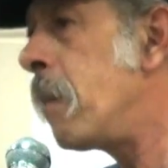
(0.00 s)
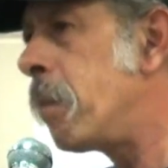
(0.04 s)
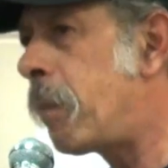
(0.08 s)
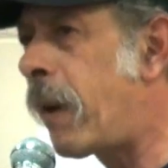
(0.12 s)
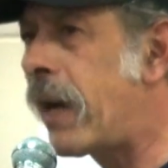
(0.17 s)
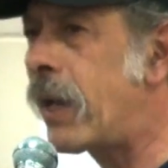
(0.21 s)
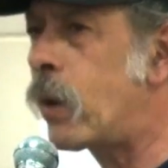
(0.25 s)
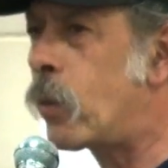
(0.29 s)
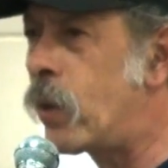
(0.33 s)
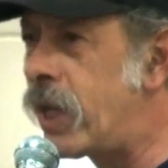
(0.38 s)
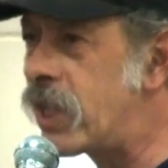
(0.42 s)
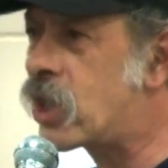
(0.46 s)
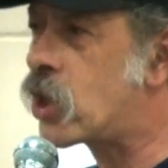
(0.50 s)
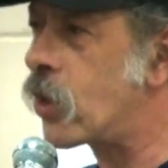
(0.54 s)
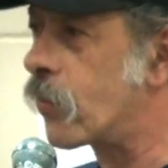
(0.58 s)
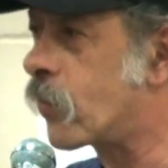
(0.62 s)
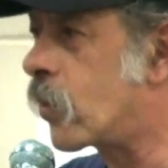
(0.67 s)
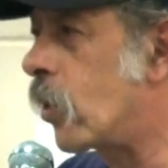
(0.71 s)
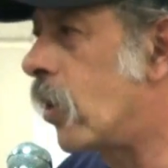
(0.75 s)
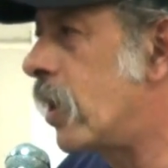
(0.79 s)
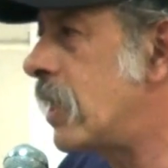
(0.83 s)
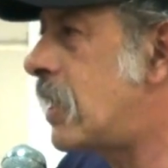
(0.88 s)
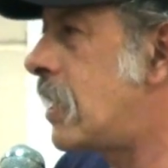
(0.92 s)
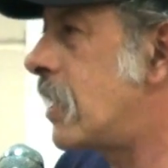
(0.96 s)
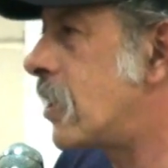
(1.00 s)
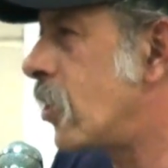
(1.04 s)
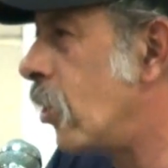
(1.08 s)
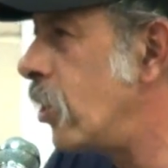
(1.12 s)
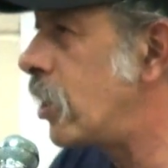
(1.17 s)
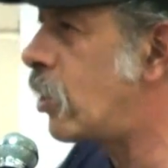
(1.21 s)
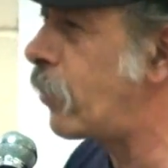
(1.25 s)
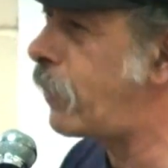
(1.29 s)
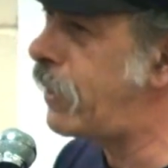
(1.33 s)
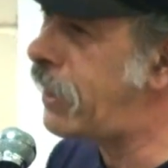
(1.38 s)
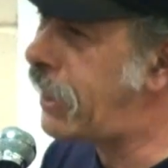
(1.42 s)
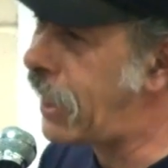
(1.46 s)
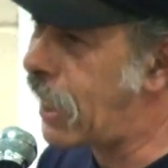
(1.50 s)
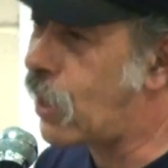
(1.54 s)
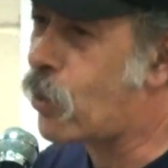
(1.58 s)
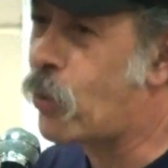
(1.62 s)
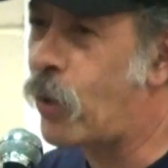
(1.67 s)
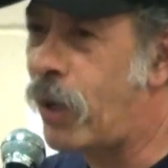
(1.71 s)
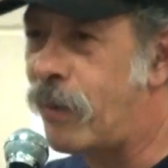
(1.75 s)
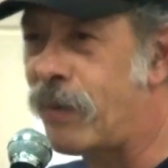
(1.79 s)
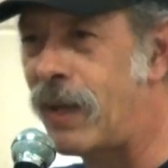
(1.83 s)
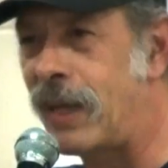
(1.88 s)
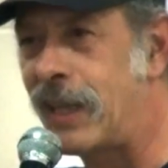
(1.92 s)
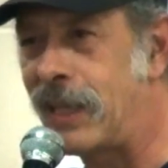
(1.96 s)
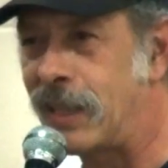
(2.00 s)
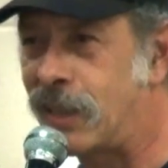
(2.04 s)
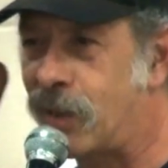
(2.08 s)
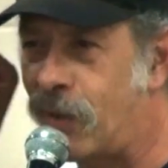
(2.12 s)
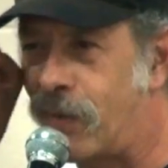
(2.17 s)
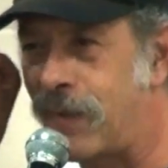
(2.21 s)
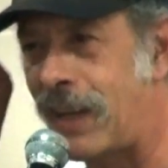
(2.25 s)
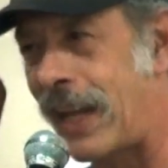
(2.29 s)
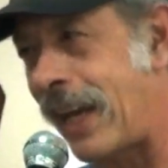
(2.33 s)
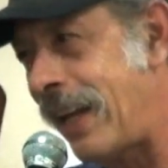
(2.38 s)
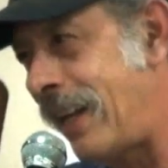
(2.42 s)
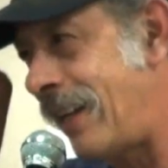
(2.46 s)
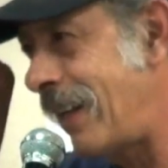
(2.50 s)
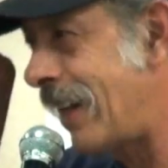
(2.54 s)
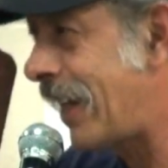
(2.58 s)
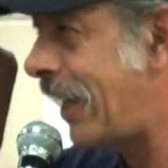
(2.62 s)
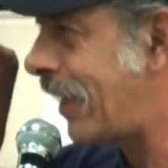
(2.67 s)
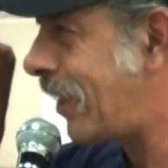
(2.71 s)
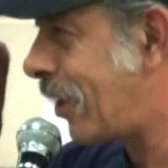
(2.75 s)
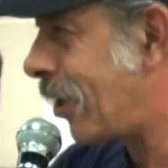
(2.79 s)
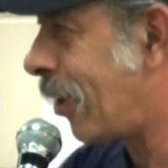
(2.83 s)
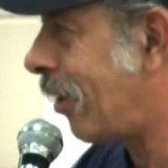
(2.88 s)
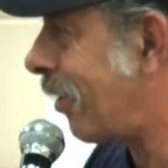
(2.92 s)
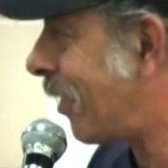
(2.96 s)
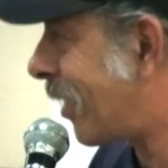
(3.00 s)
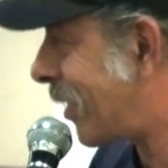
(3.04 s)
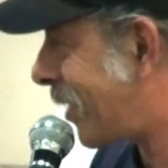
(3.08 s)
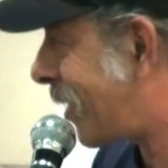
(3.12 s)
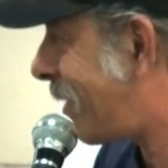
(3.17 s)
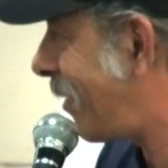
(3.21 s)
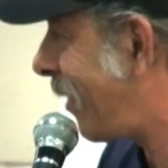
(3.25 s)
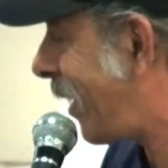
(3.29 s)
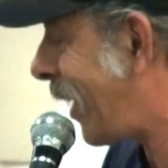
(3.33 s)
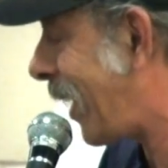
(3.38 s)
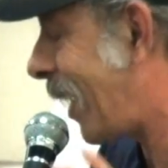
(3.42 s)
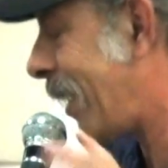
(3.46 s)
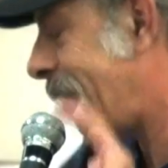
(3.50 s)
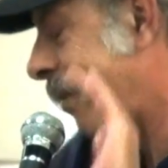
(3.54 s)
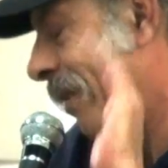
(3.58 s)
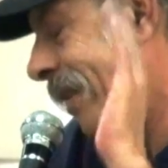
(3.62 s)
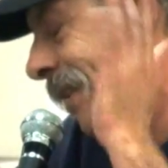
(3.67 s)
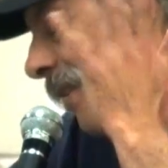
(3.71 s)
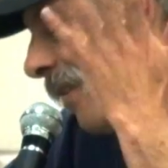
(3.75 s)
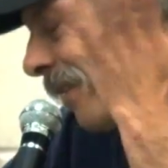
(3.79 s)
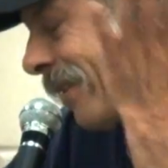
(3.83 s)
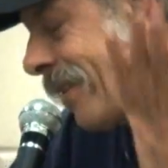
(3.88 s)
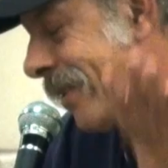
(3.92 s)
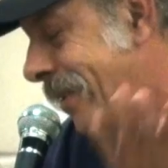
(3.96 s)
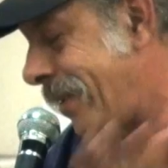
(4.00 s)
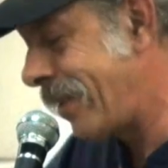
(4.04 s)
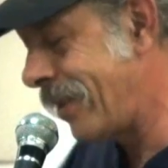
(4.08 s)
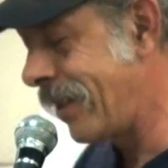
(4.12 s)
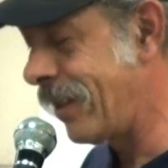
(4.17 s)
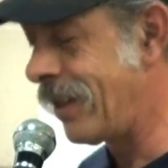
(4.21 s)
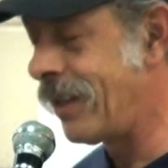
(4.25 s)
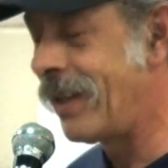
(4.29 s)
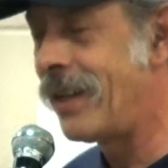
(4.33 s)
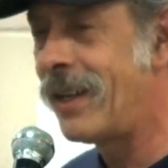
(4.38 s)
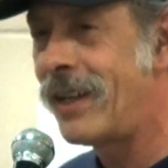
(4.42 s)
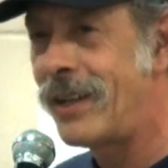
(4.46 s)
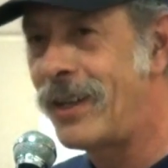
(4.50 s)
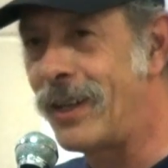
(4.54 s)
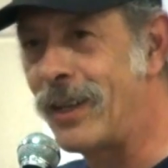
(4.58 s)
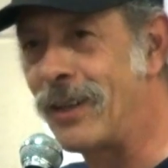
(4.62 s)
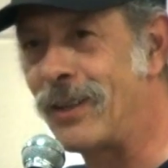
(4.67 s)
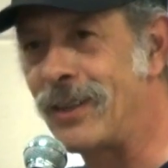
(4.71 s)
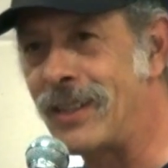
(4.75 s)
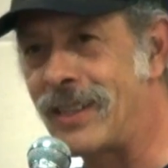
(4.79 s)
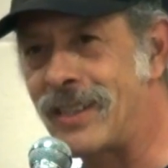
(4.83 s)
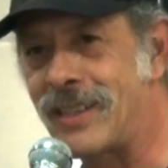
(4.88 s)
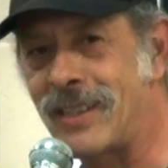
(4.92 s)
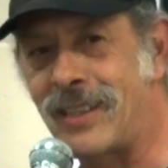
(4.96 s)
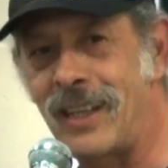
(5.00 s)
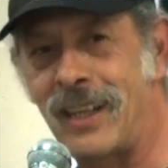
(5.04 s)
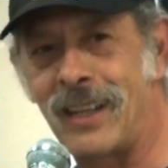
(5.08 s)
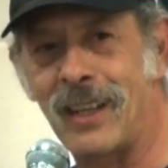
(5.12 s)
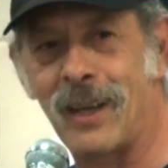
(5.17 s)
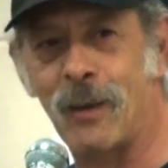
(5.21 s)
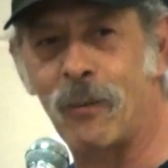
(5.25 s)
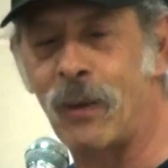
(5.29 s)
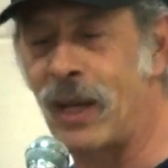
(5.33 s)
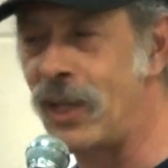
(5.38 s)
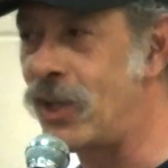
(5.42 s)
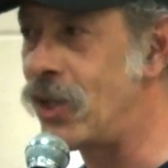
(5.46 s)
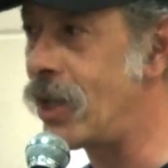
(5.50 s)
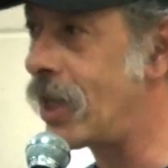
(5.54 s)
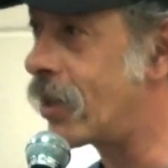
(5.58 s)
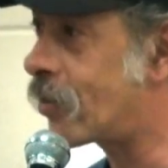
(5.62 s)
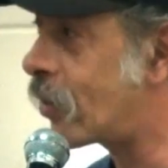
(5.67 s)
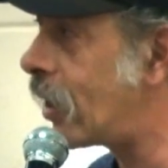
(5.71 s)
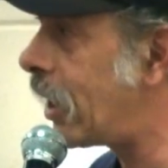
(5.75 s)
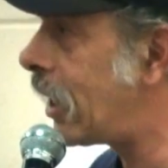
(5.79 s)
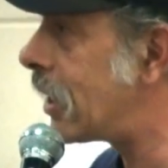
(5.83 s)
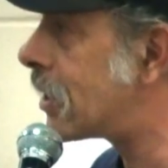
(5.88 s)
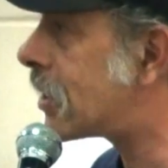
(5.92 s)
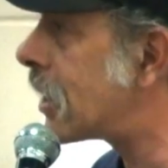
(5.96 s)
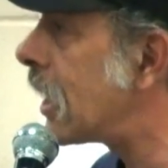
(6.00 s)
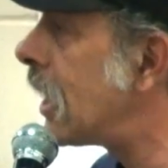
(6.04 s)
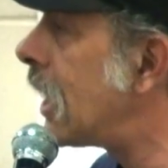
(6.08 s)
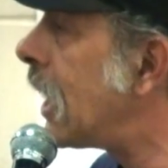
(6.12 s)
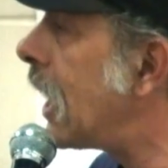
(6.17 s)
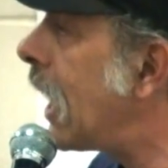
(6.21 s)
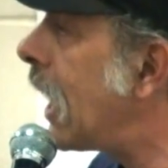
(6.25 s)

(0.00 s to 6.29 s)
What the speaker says: by which, of course, is going to be the equivalent of like $9 today, but it is, it's still a wage increase.